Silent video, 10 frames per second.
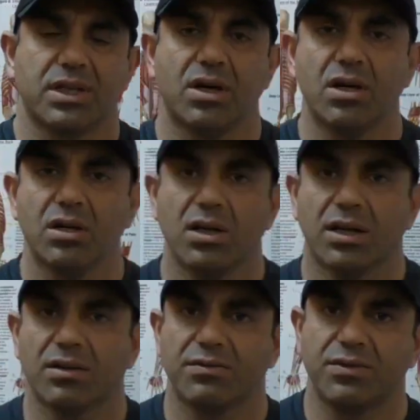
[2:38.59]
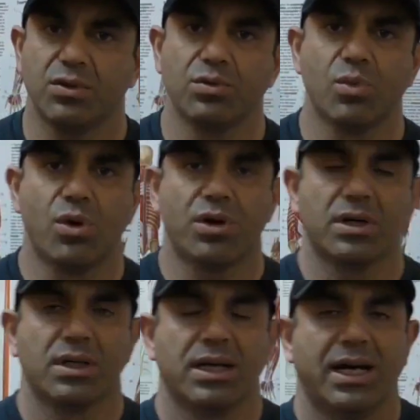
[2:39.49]
There are like a few more
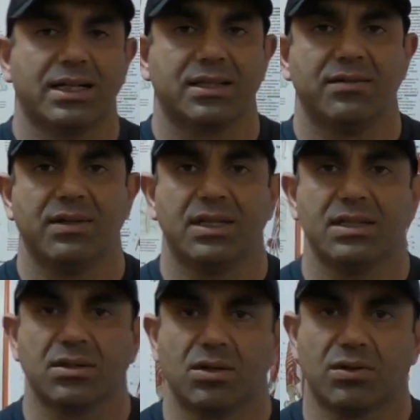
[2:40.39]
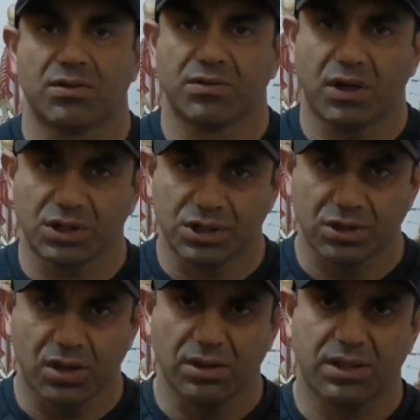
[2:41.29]
activities or
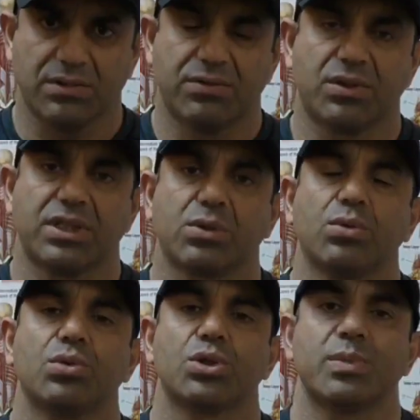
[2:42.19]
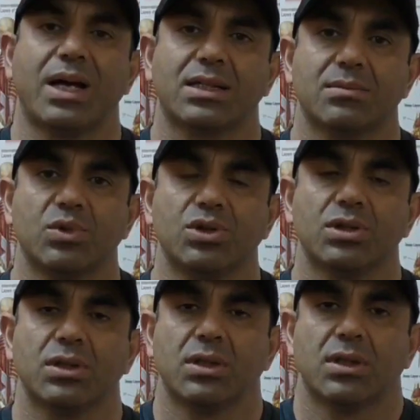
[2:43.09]
functionality for the gluteus
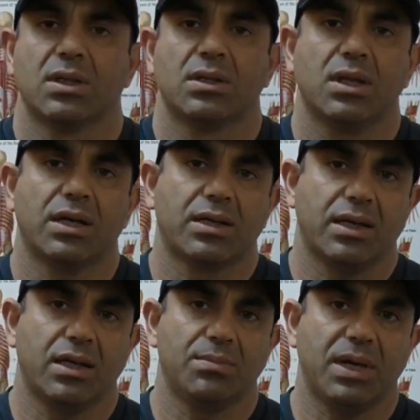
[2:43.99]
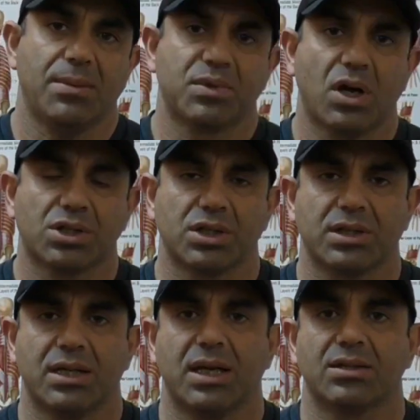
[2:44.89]
maximus, like hip
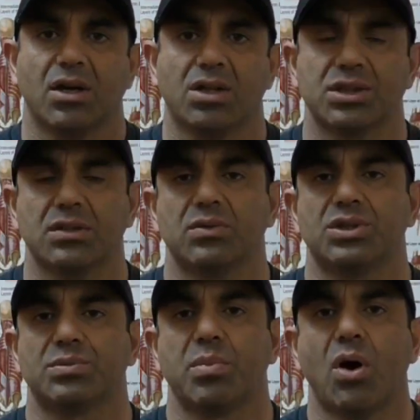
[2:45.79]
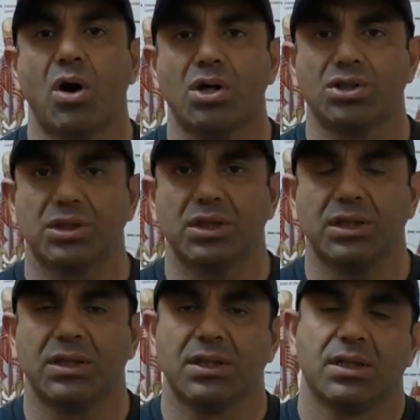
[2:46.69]
abduction and adduction, which
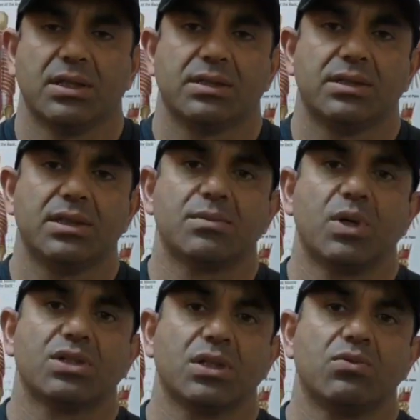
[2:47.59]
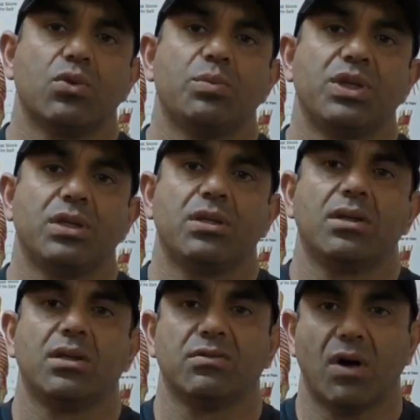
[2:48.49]
partially this muscle will be
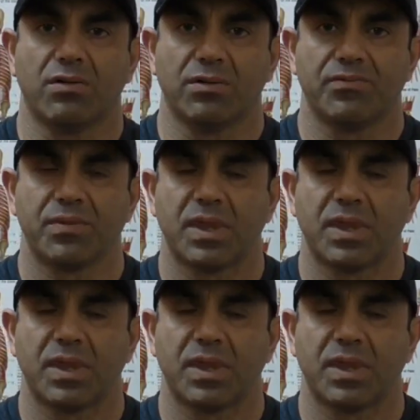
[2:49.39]
involved.